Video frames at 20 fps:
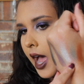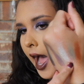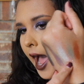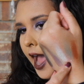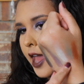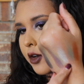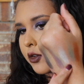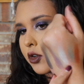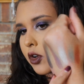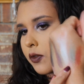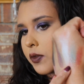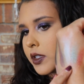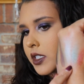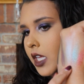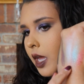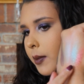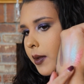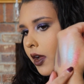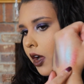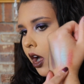I don't know if it's
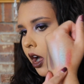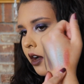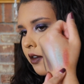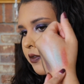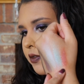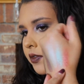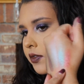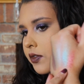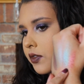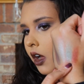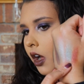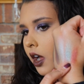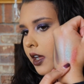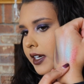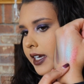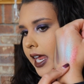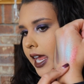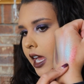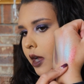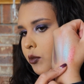coming off
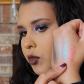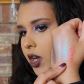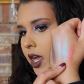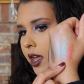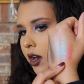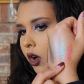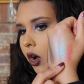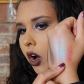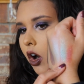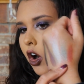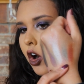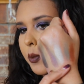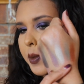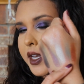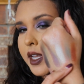on camera at all,